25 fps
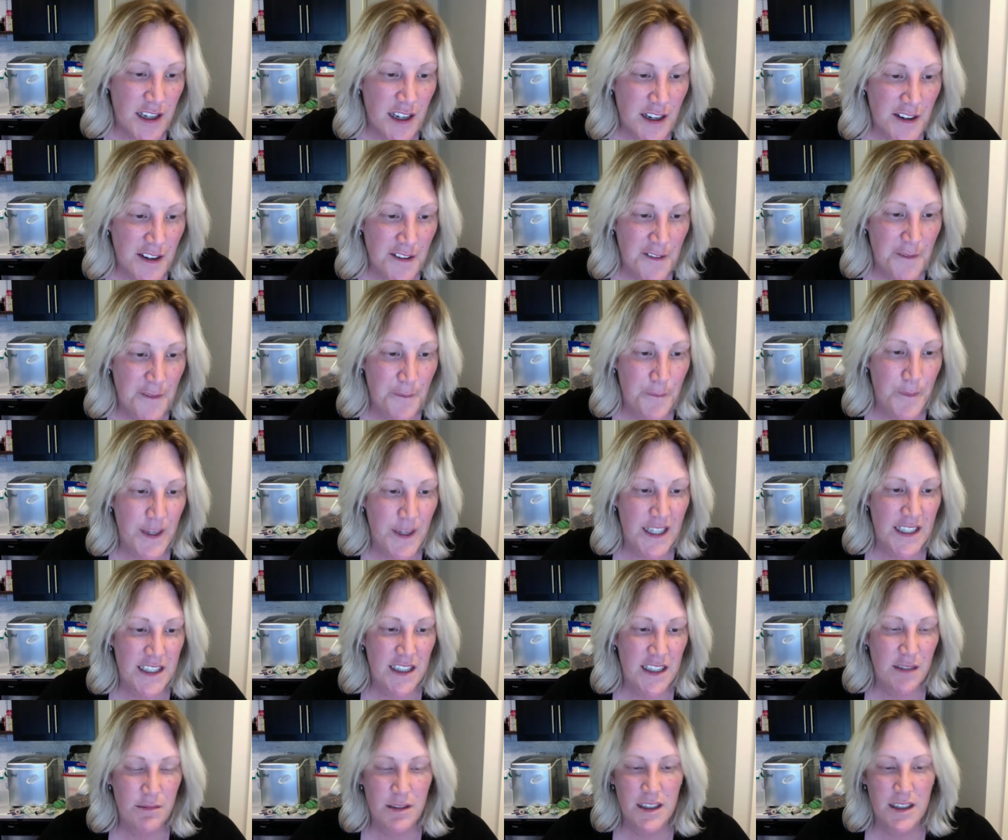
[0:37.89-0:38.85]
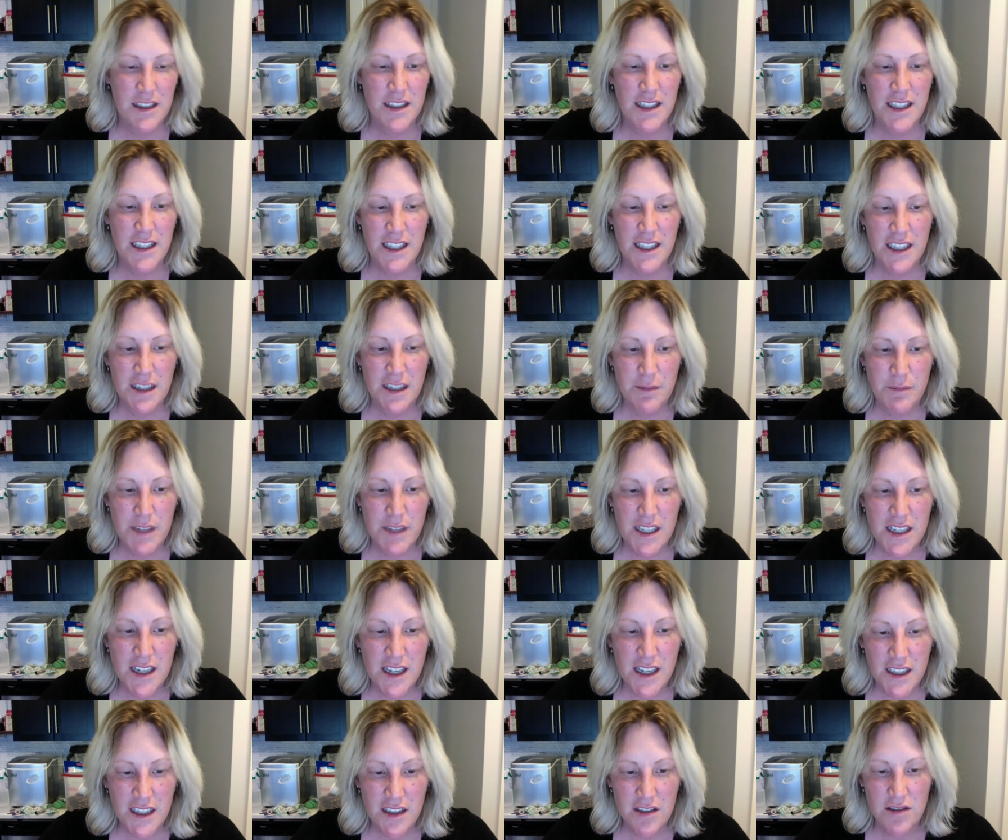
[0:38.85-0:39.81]
um, but typically it can be
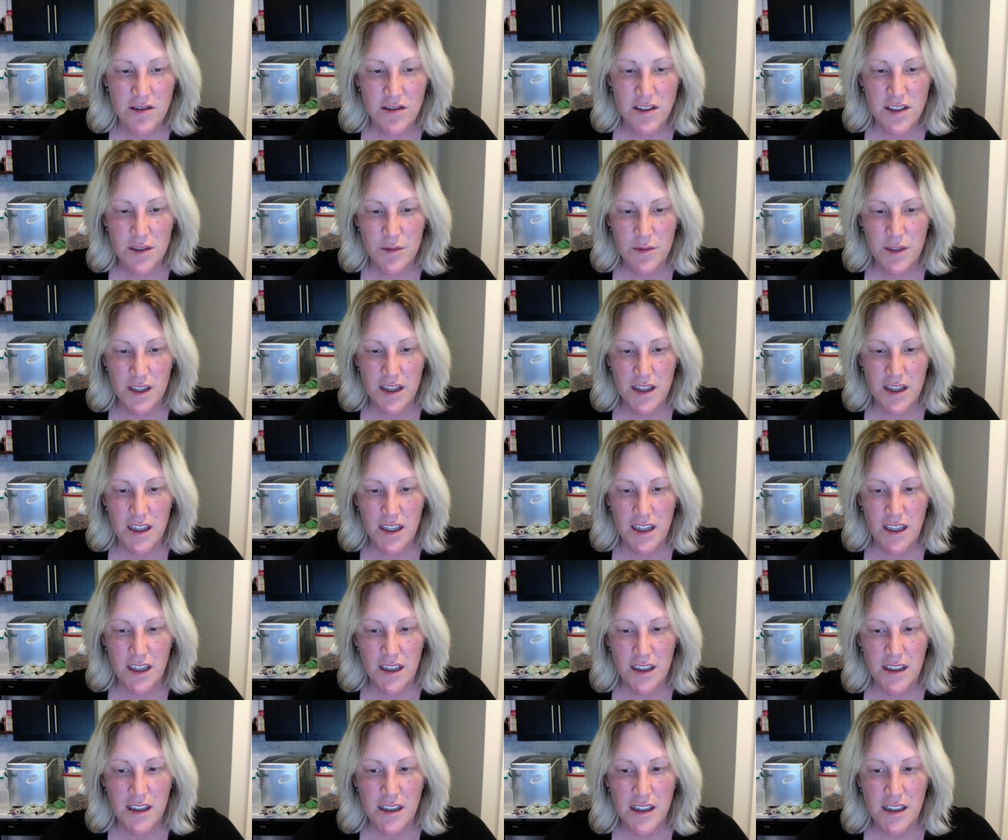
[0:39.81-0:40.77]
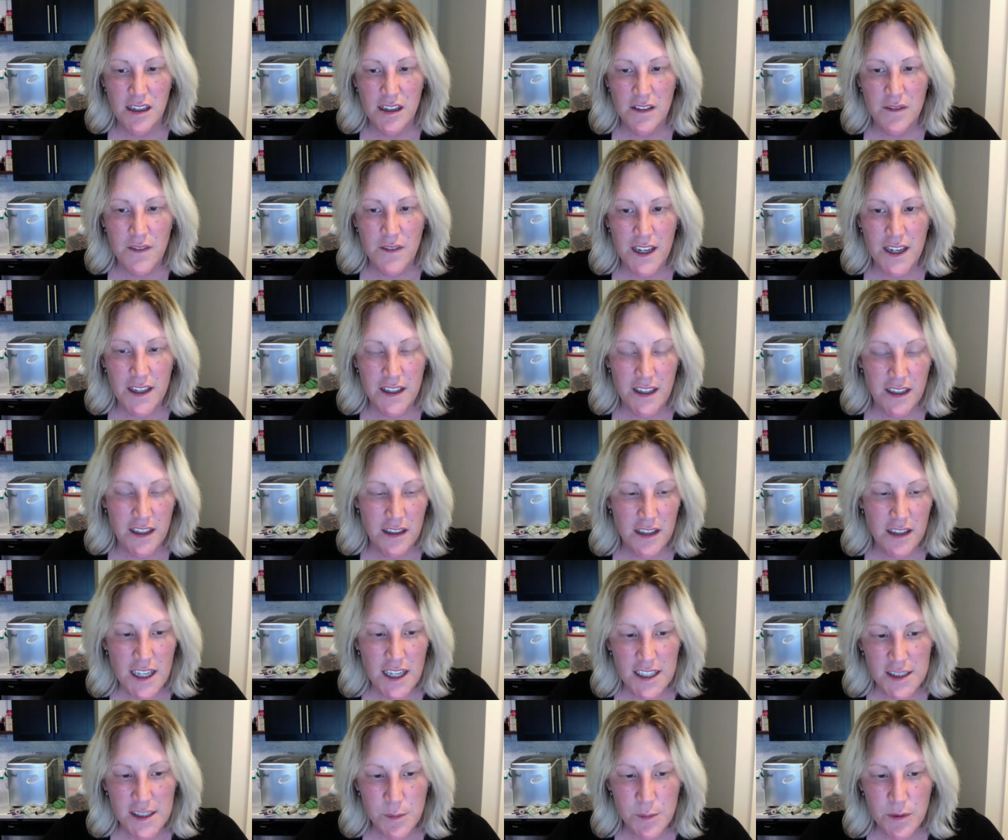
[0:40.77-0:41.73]
diagnosed with a fine needle
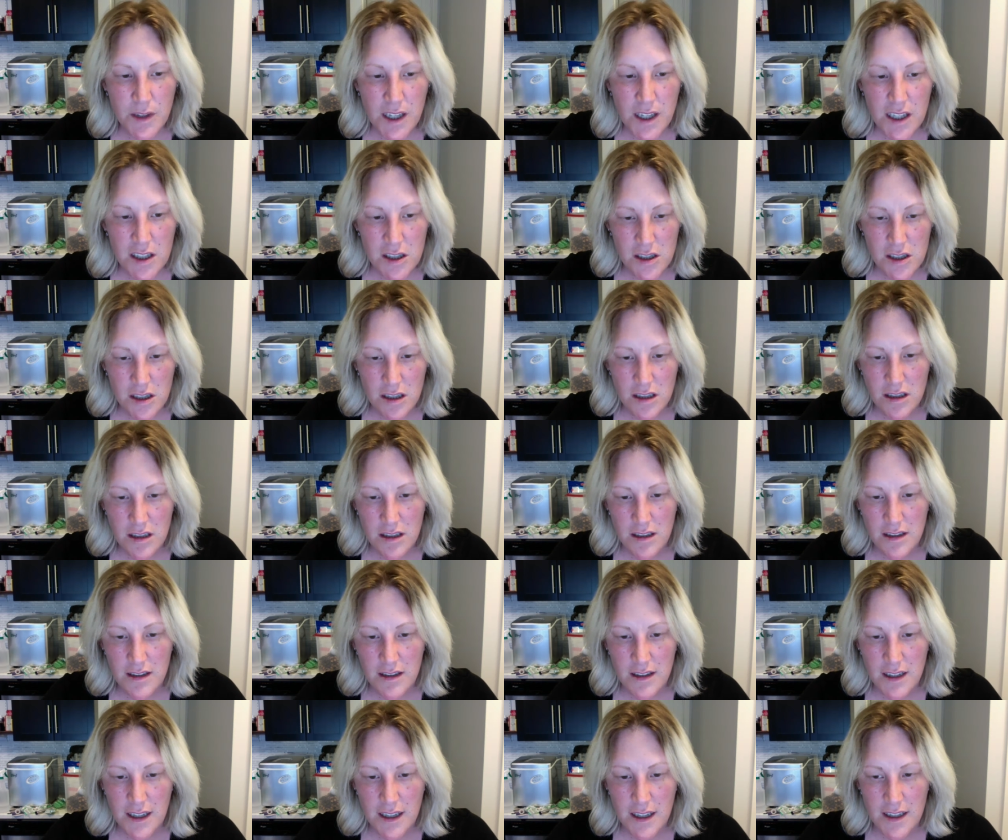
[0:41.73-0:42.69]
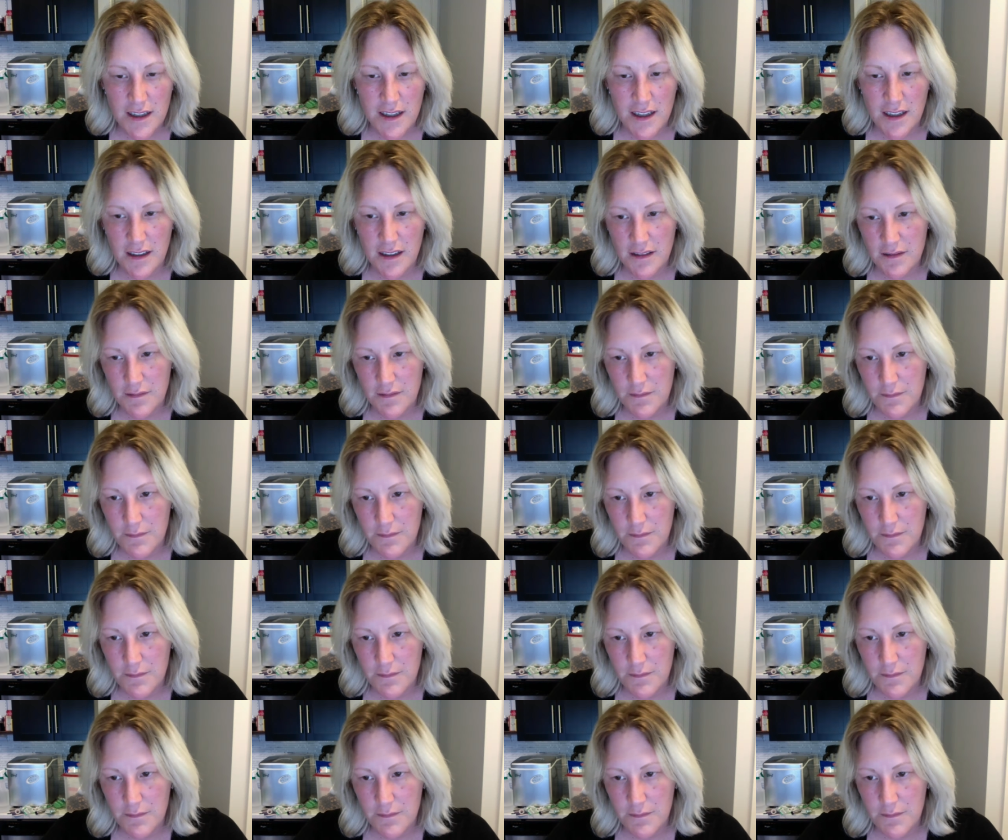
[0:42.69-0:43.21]
aspiration, and then